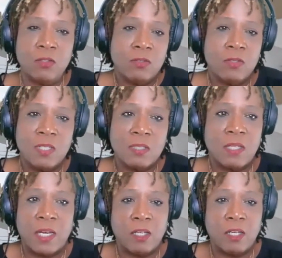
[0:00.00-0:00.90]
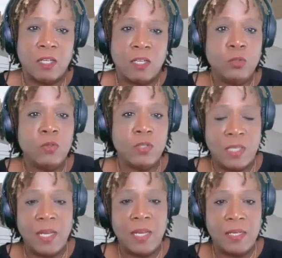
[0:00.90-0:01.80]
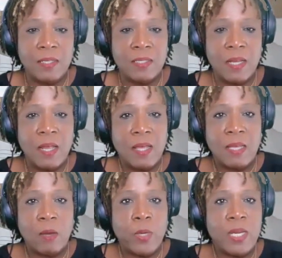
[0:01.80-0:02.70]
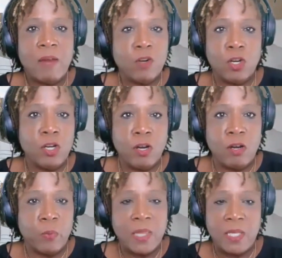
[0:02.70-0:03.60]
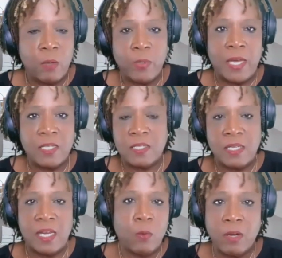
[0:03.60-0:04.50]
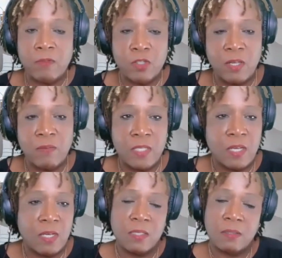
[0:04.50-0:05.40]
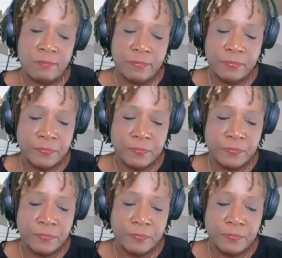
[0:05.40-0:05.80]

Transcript: Those are just like huge things that we never learn. We think we got to just take whatever's given to us.